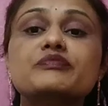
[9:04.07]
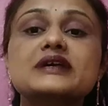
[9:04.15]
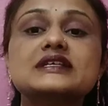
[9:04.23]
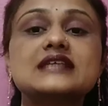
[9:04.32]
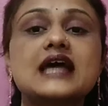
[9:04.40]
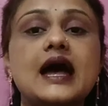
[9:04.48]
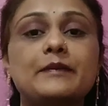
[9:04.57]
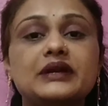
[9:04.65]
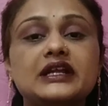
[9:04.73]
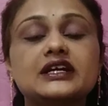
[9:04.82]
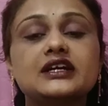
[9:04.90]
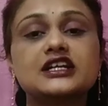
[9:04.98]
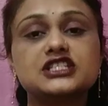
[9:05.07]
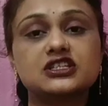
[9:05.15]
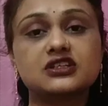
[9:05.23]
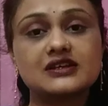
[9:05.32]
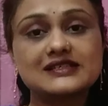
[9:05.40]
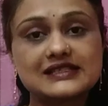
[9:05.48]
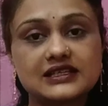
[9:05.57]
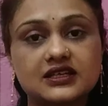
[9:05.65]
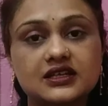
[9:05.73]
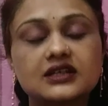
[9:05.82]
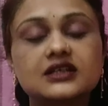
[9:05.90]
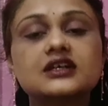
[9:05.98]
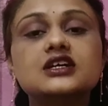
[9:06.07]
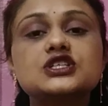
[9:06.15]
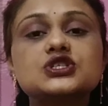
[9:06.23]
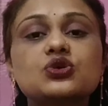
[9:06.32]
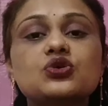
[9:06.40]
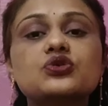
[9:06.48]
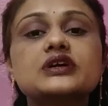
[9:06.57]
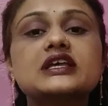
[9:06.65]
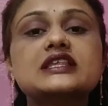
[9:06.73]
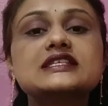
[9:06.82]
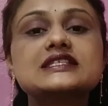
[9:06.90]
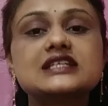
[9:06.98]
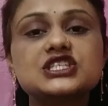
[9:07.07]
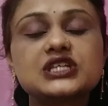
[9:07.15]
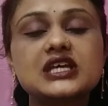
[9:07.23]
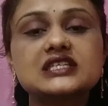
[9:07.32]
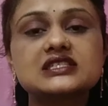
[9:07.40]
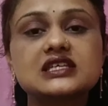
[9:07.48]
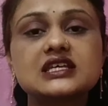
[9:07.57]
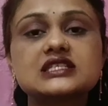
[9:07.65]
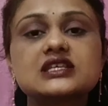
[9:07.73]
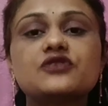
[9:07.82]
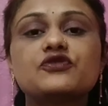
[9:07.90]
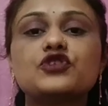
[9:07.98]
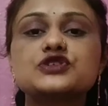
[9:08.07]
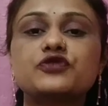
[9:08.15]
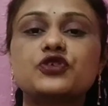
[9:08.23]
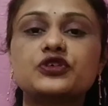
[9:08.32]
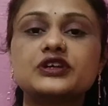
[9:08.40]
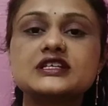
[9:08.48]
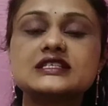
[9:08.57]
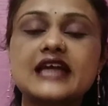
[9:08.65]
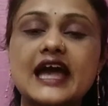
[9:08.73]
mishappening continuously. So in such cases, phosphorus